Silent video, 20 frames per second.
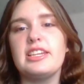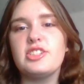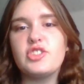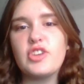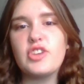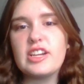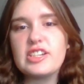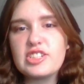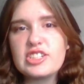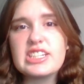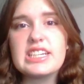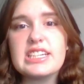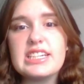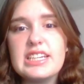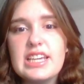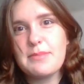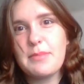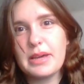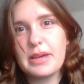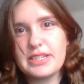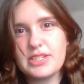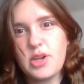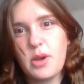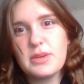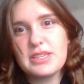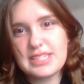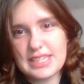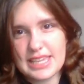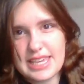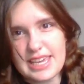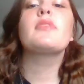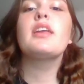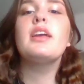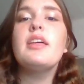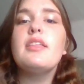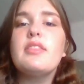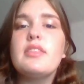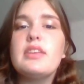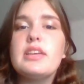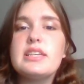Tragedy by Thomas Kidd.
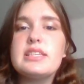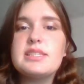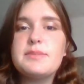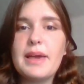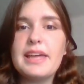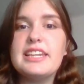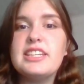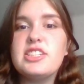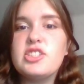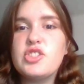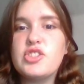The Spanish